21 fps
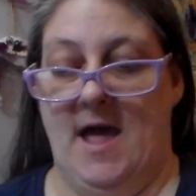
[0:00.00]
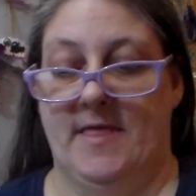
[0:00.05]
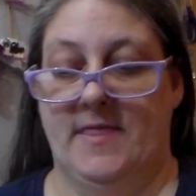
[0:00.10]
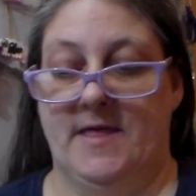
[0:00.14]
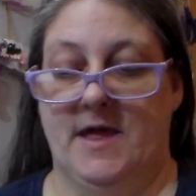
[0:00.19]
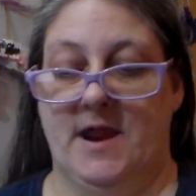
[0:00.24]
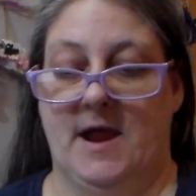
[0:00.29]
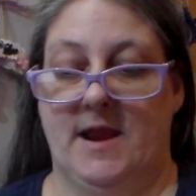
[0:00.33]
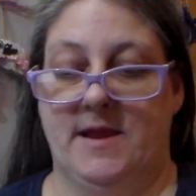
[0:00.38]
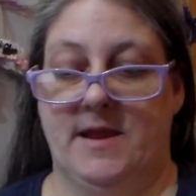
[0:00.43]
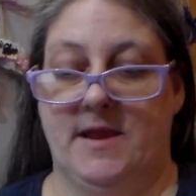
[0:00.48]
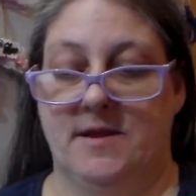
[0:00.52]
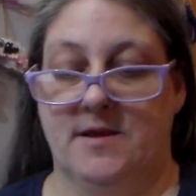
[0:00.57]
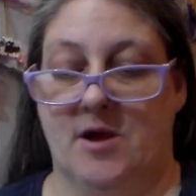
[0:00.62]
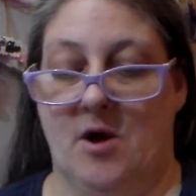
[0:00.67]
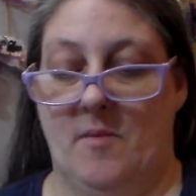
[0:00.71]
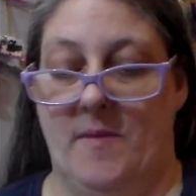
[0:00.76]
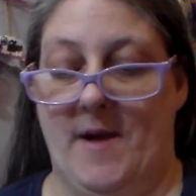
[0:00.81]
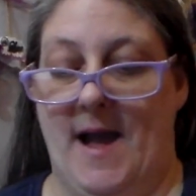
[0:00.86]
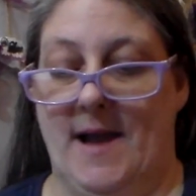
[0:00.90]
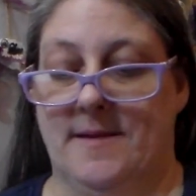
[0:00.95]
And then I didn't
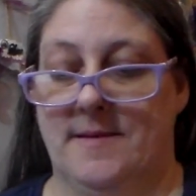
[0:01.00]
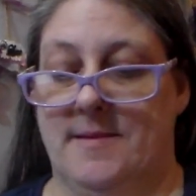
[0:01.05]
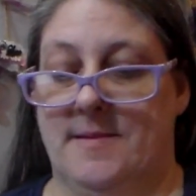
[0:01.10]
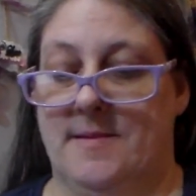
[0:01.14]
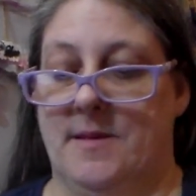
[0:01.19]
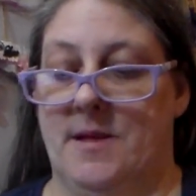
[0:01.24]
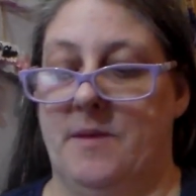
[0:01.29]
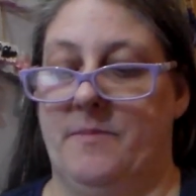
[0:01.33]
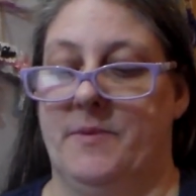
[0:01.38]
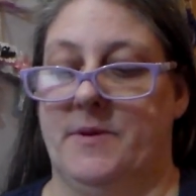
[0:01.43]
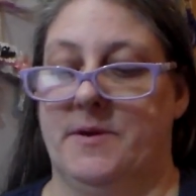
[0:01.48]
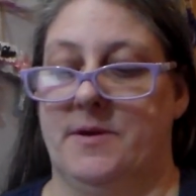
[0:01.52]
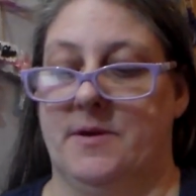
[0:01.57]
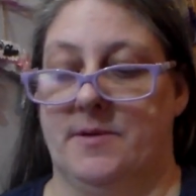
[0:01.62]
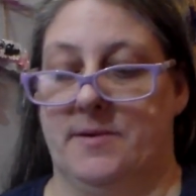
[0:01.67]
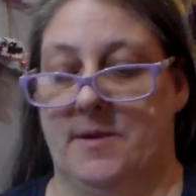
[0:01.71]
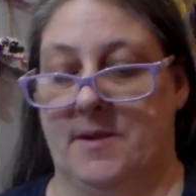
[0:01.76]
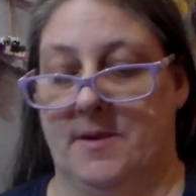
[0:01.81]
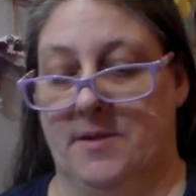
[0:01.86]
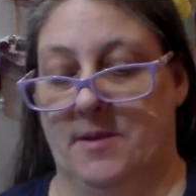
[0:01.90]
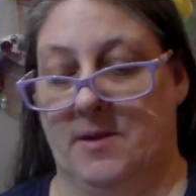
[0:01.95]
go back to sleep until
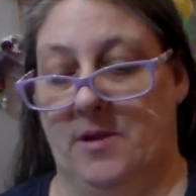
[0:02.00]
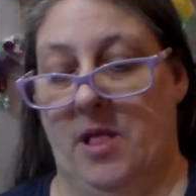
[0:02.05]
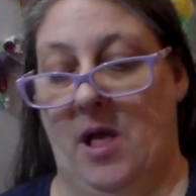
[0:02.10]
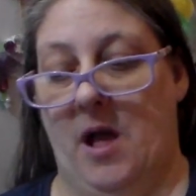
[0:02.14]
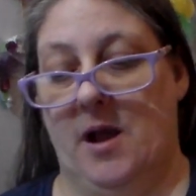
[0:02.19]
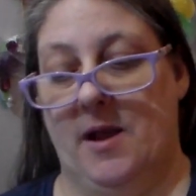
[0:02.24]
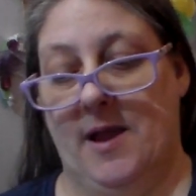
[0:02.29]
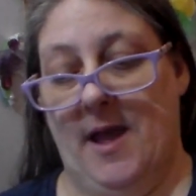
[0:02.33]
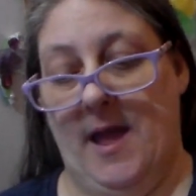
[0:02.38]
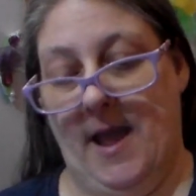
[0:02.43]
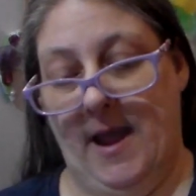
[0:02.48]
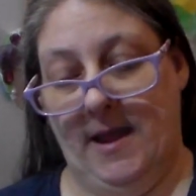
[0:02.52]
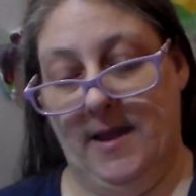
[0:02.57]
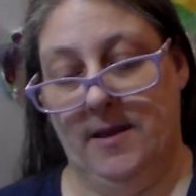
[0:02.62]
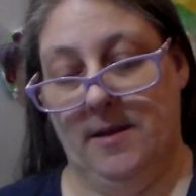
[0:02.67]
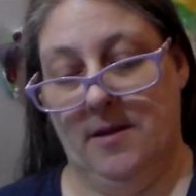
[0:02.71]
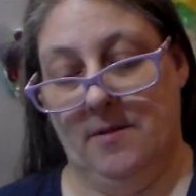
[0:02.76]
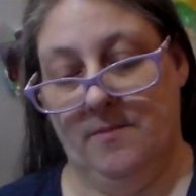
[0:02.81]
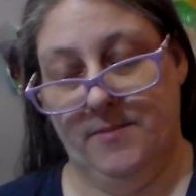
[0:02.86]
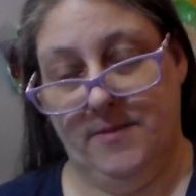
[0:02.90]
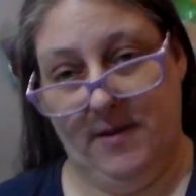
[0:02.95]
6 o'clock
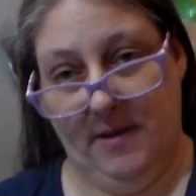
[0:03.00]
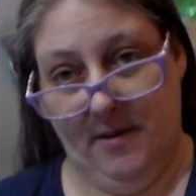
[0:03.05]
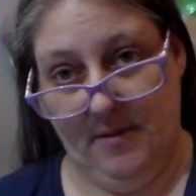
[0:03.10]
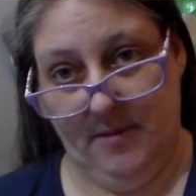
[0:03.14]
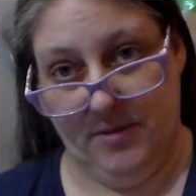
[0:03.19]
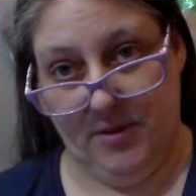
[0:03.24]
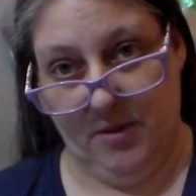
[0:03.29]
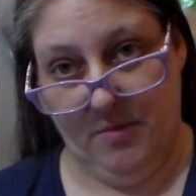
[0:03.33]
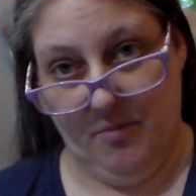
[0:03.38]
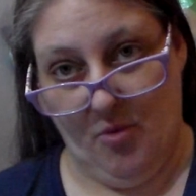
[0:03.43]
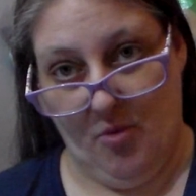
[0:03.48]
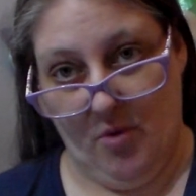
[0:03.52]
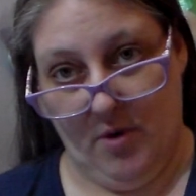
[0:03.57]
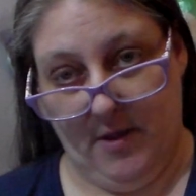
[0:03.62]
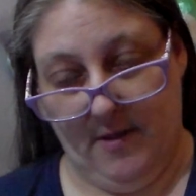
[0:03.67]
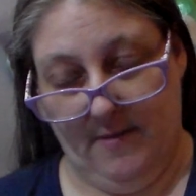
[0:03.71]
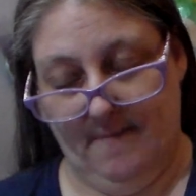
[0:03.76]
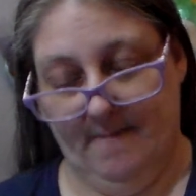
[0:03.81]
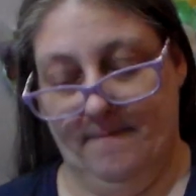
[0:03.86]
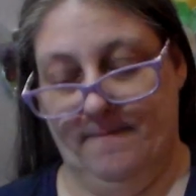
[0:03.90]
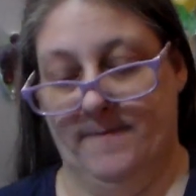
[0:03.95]
a.m. Tuesday
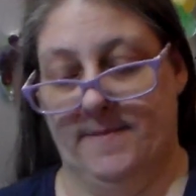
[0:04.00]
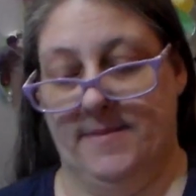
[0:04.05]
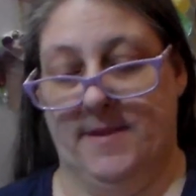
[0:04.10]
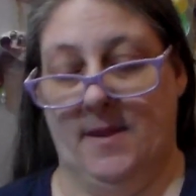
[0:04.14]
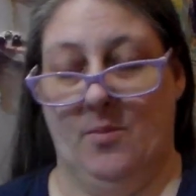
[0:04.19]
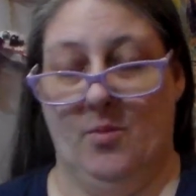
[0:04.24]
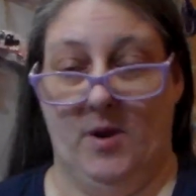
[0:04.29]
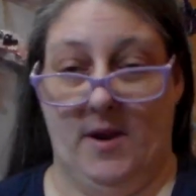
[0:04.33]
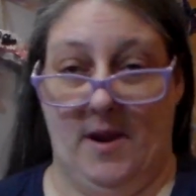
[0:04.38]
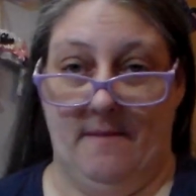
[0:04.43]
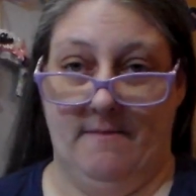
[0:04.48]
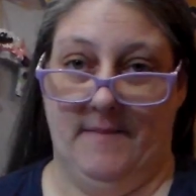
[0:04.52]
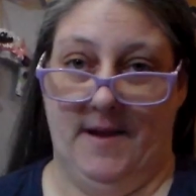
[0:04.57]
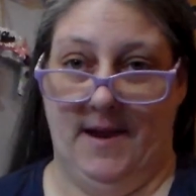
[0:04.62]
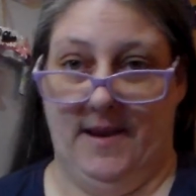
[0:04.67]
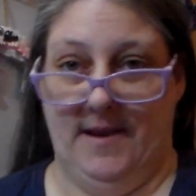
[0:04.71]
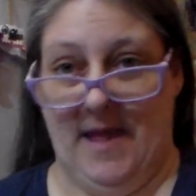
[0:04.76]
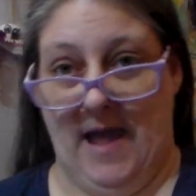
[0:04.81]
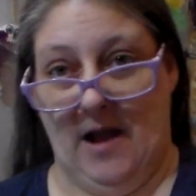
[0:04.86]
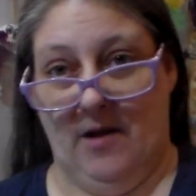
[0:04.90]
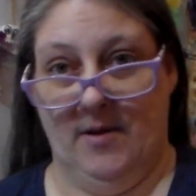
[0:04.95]
morning. See what I
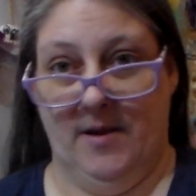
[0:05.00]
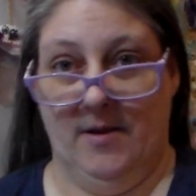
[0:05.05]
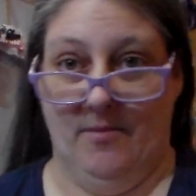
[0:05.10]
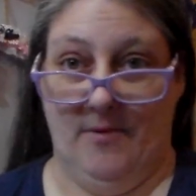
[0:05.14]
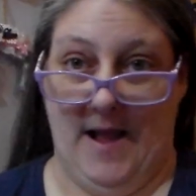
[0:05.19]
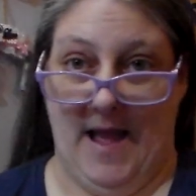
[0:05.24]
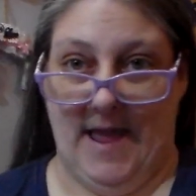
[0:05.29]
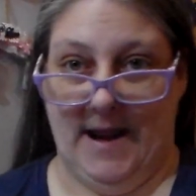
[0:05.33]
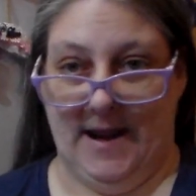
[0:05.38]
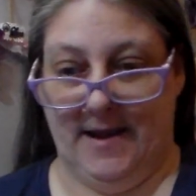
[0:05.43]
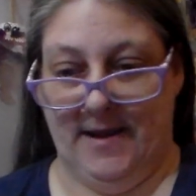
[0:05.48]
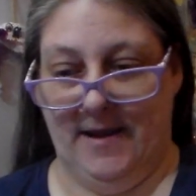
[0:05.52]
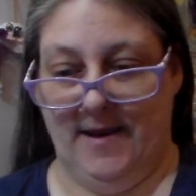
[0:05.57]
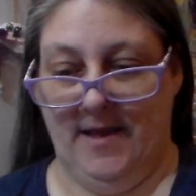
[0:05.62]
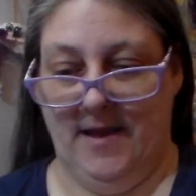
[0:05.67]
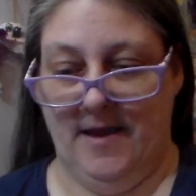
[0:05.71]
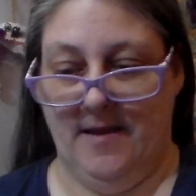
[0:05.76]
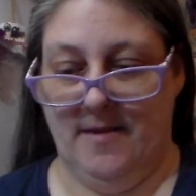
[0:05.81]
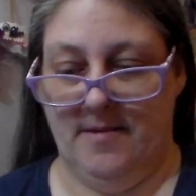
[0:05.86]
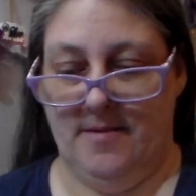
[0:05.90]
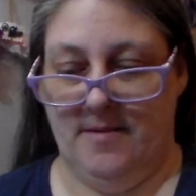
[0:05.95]
mean, how erratic it
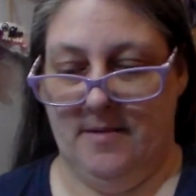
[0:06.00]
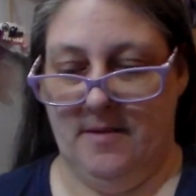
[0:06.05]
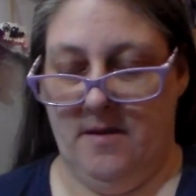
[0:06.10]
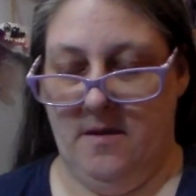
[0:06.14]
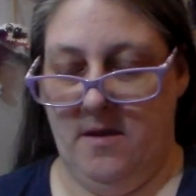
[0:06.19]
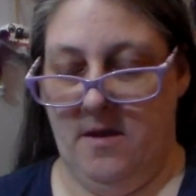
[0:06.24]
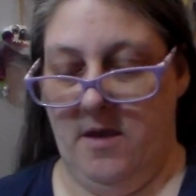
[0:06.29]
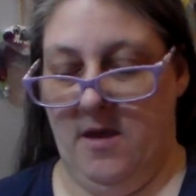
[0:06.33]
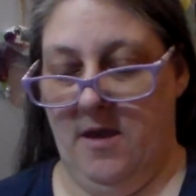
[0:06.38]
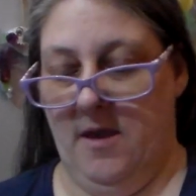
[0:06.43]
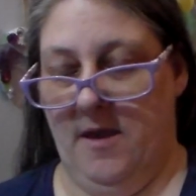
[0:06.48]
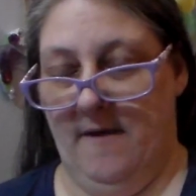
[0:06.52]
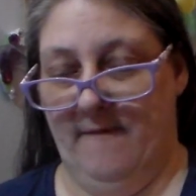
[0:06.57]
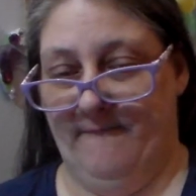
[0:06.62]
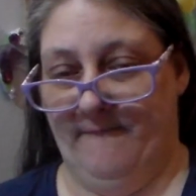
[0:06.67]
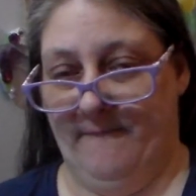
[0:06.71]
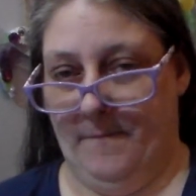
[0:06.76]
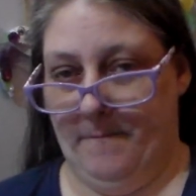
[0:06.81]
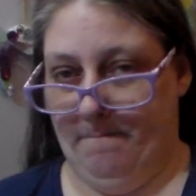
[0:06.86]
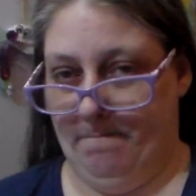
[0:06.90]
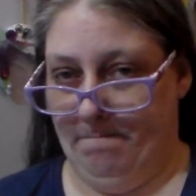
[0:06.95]
is?
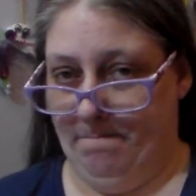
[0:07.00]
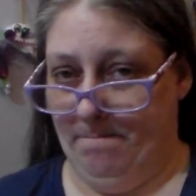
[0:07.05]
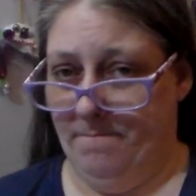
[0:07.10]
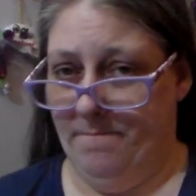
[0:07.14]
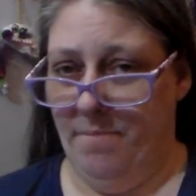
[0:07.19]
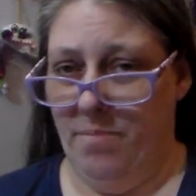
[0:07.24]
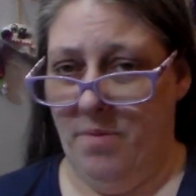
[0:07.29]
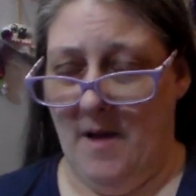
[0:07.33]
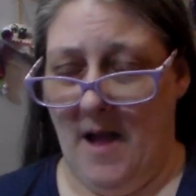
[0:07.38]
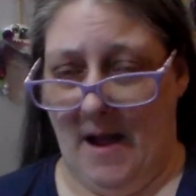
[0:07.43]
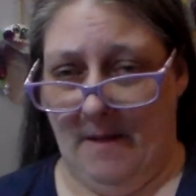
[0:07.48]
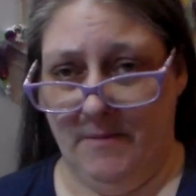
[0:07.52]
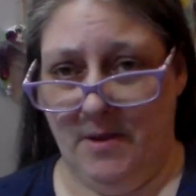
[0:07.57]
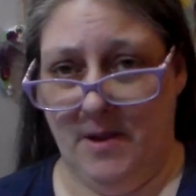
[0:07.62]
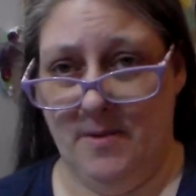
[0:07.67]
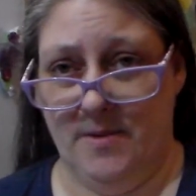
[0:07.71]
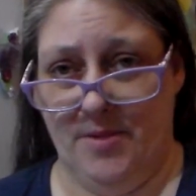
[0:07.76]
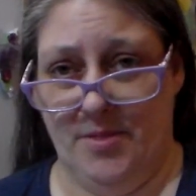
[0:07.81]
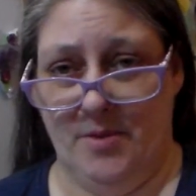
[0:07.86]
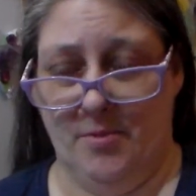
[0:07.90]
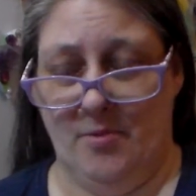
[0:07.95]
If I'm
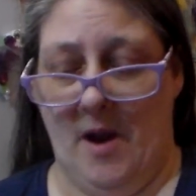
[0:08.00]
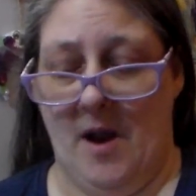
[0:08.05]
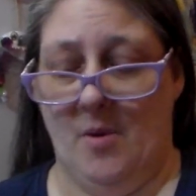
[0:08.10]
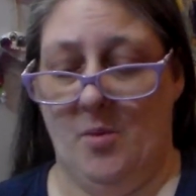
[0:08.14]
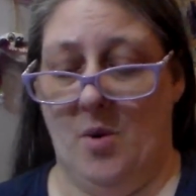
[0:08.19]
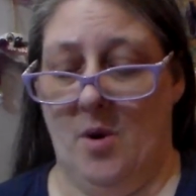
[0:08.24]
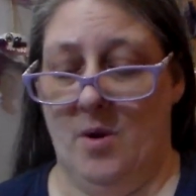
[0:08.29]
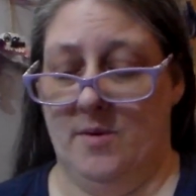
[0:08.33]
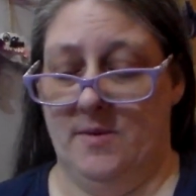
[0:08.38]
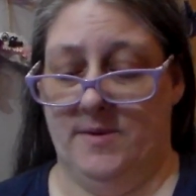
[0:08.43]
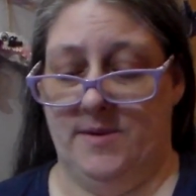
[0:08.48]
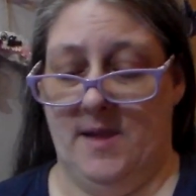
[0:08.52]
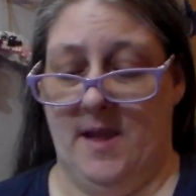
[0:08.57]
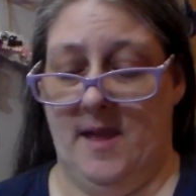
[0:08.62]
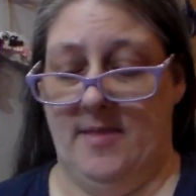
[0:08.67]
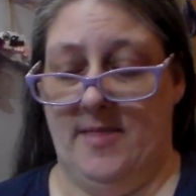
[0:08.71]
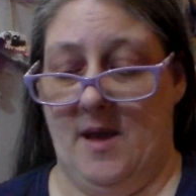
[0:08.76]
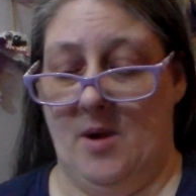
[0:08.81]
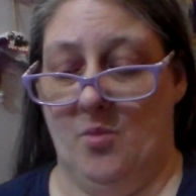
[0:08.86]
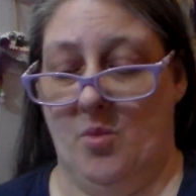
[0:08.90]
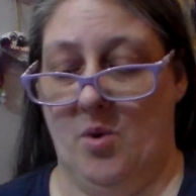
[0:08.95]
using the right word and
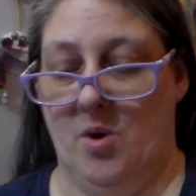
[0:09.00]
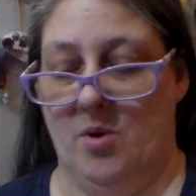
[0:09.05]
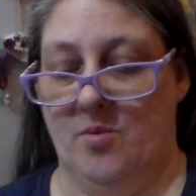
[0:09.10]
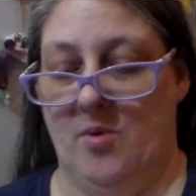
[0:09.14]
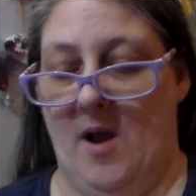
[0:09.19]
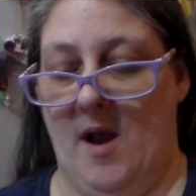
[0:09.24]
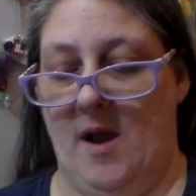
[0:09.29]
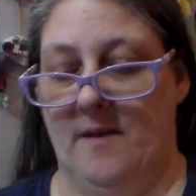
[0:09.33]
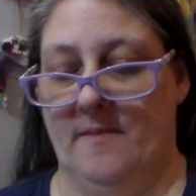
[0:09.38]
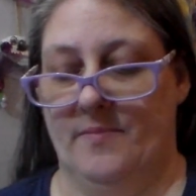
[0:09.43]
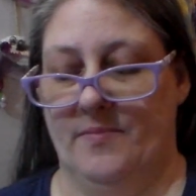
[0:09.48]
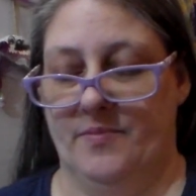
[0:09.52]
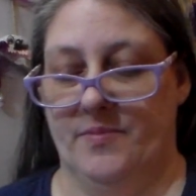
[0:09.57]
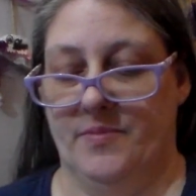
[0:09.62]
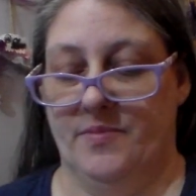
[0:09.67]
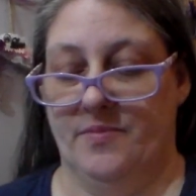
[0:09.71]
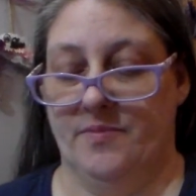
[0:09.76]
saying that word right.